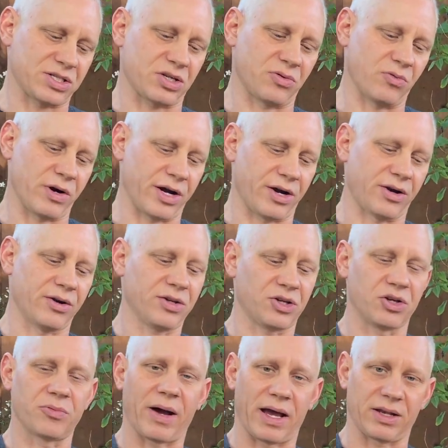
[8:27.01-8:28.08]
to where
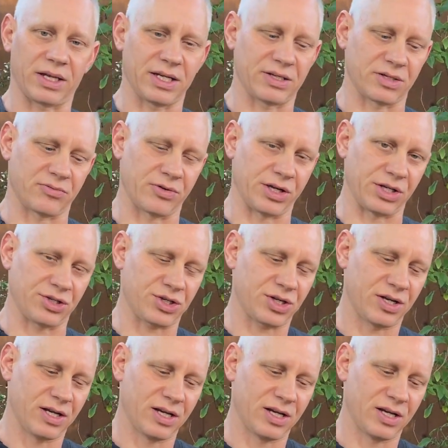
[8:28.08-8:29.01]
you might need to reach.